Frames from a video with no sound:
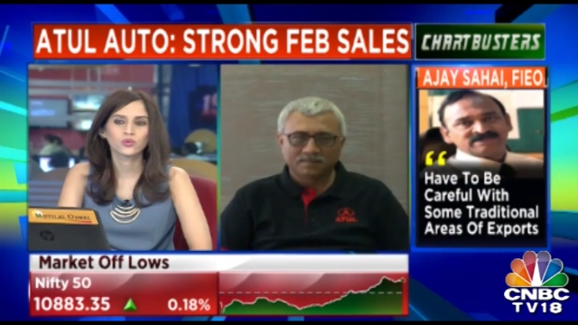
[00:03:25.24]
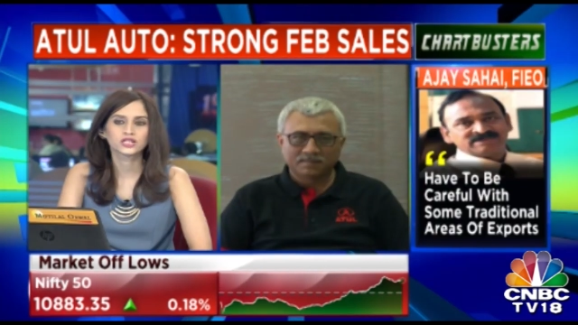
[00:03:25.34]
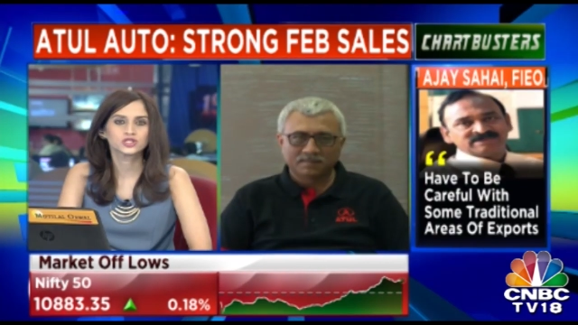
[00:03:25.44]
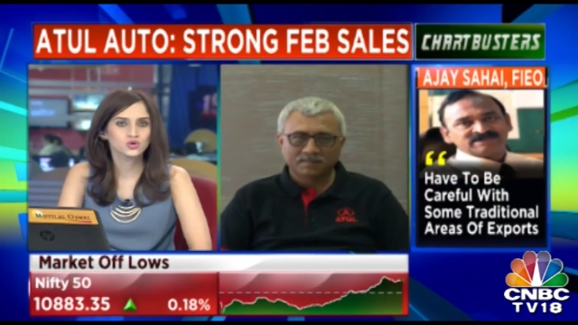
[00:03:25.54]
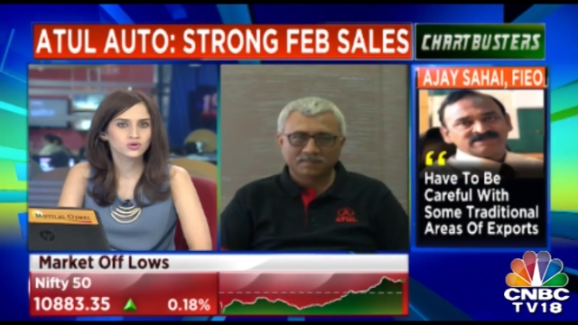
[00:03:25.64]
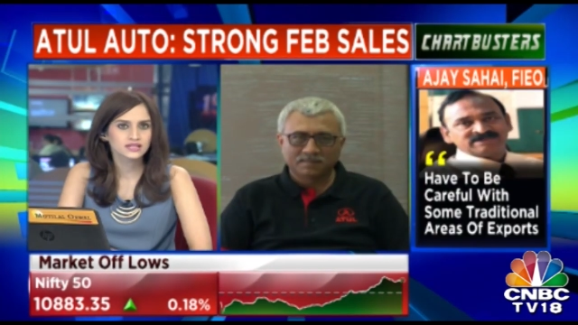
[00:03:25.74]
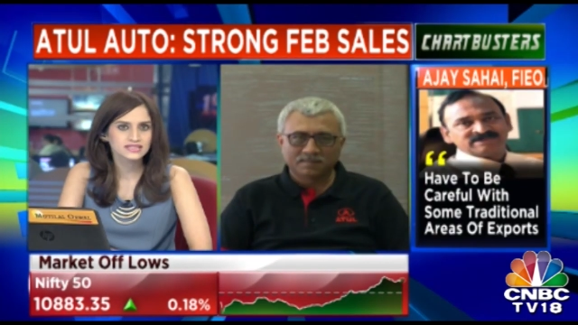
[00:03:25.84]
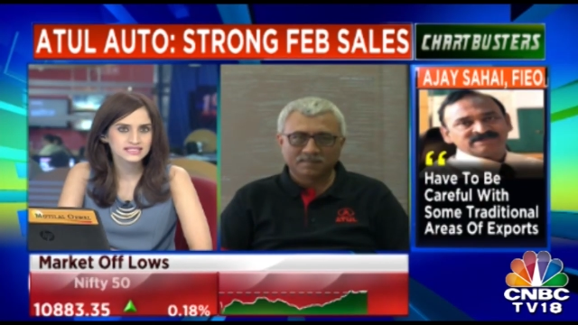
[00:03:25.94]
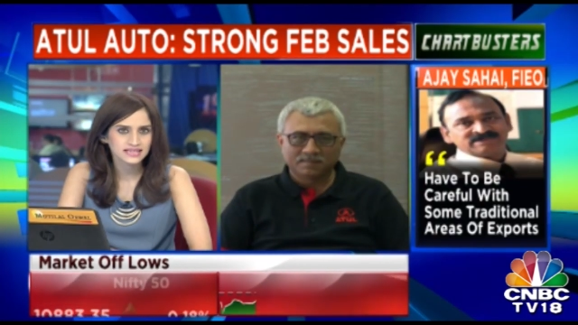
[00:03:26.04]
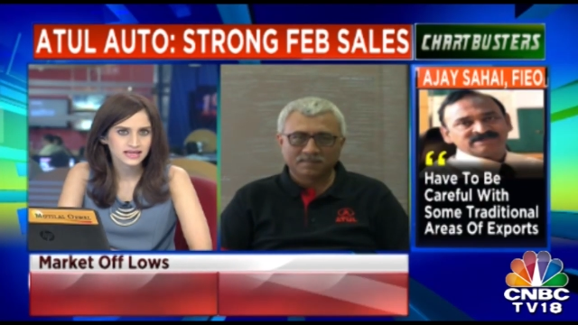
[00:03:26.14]
Speaker 1: with total
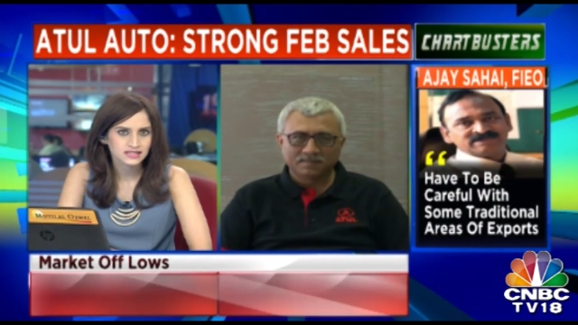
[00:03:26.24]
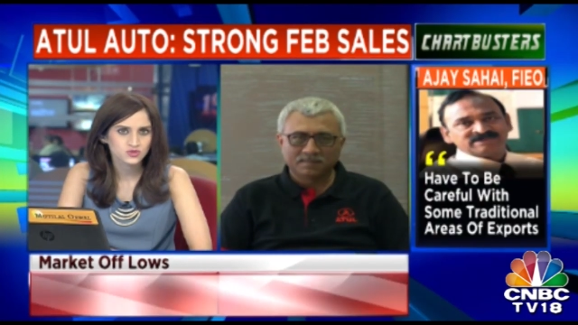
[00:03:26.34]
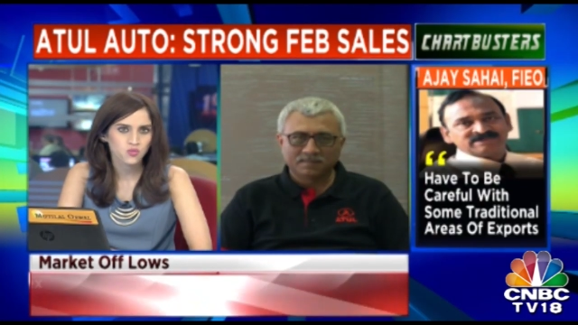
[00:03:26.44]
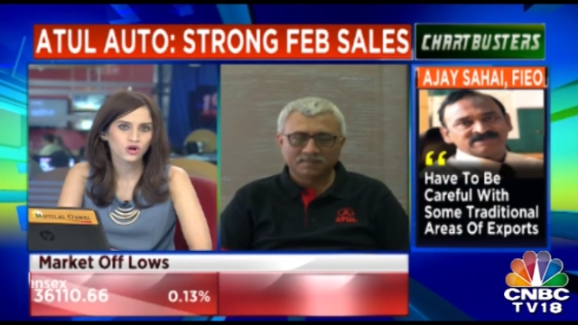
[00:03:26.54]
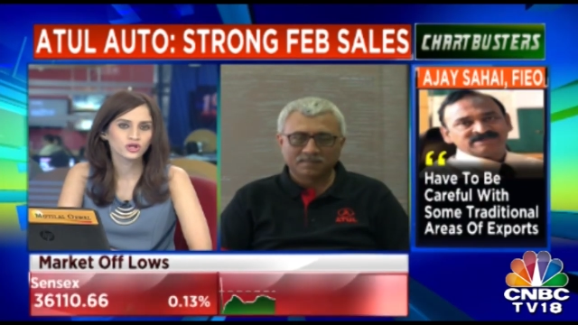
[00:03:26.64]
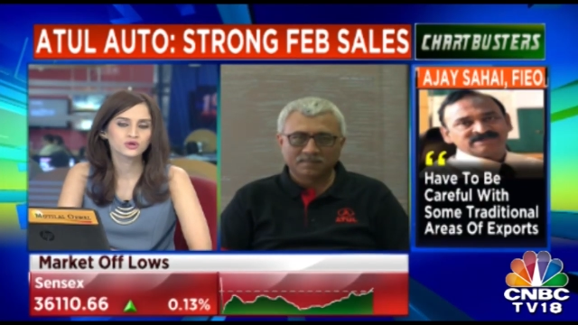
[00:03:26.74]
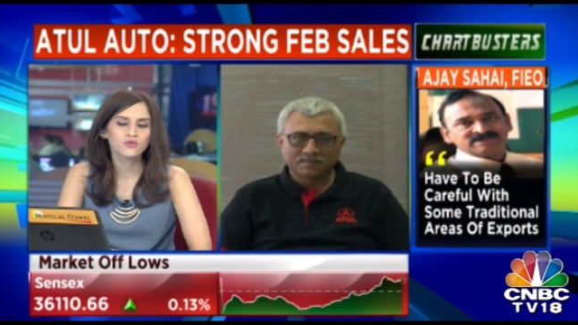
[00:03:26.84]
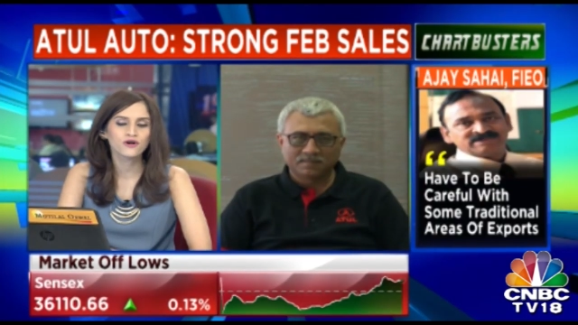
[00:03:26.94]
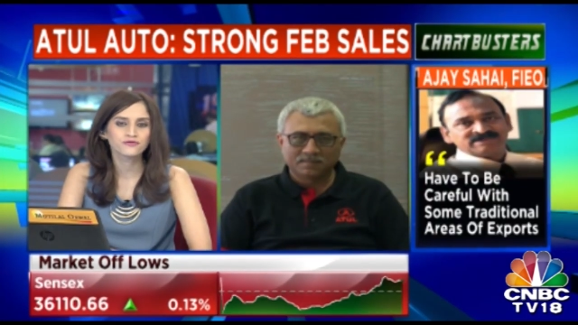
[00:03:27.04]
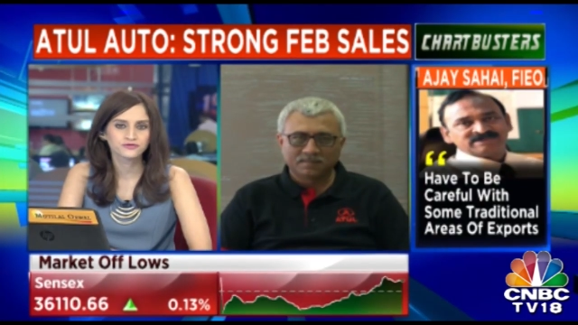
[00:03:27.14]
sales volume
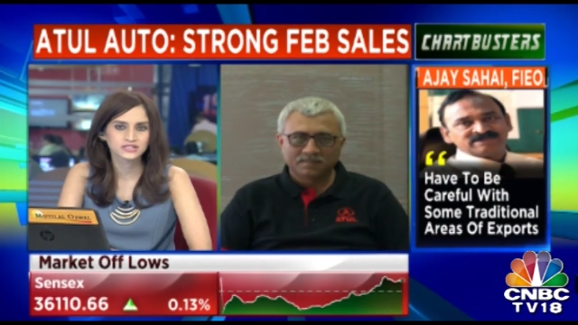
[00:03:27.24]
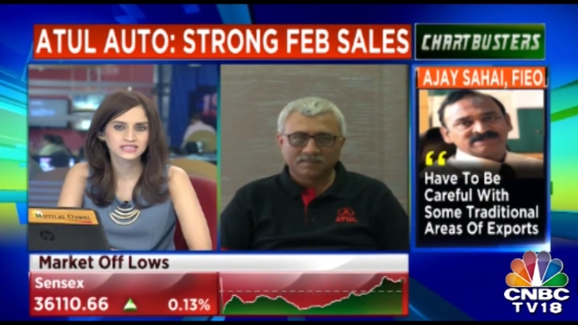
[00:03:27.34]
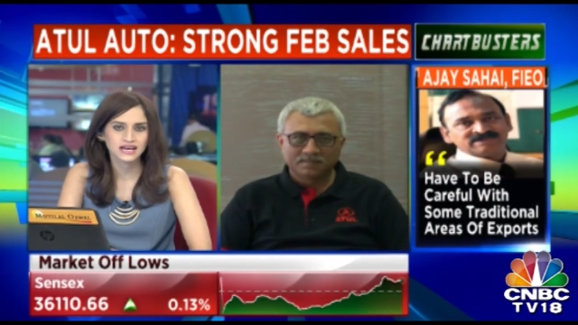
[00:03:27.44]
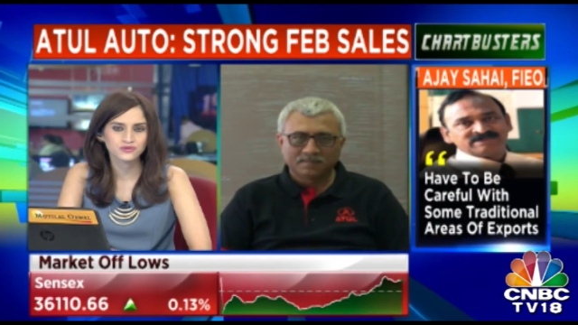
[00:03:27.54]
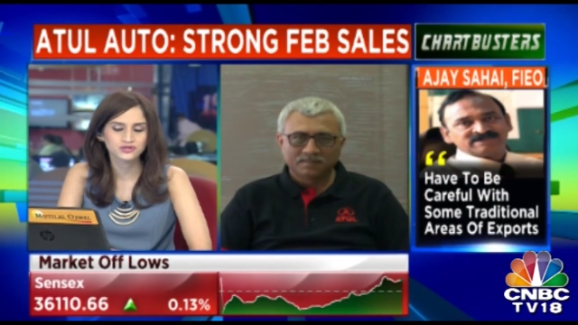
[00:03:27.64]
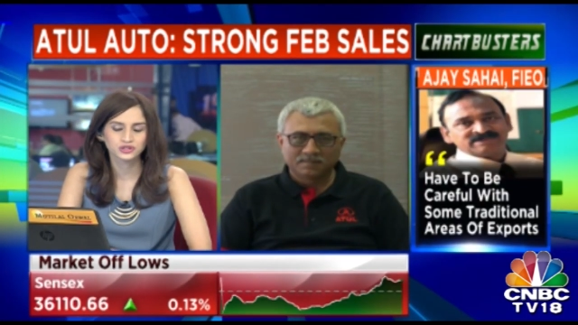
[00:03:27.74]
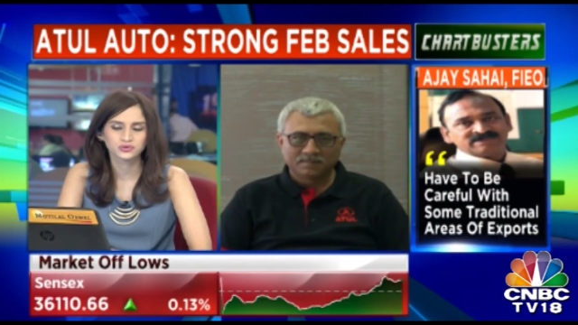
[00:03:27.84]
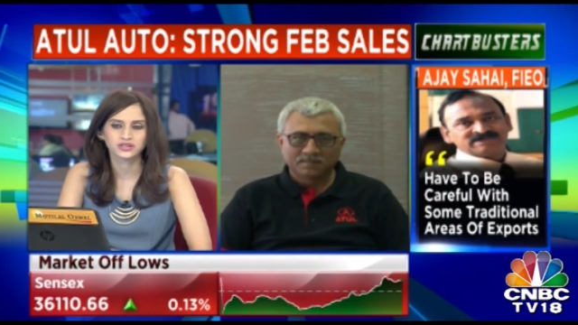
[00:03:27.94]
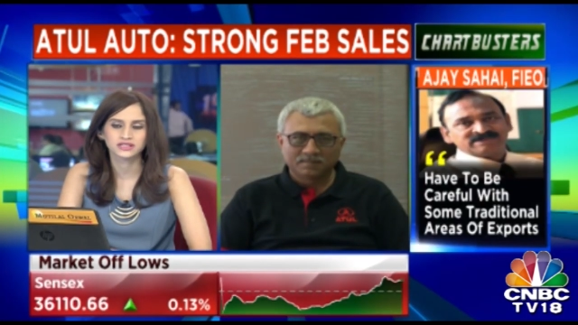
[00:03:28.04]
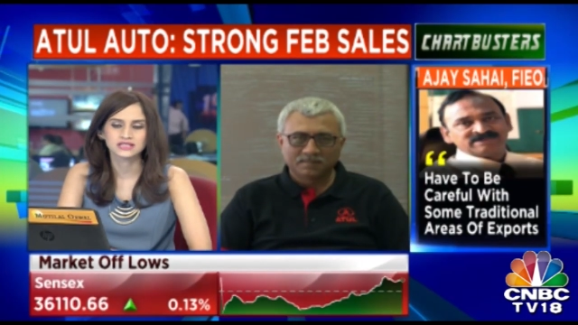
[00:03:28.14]
of fifty thousand
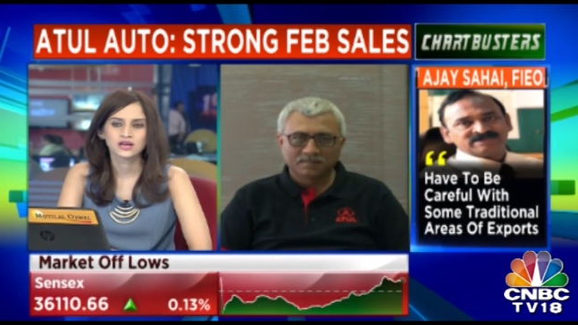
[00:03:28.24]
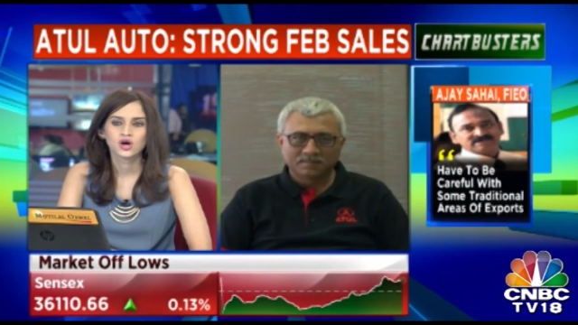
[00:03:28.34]
units.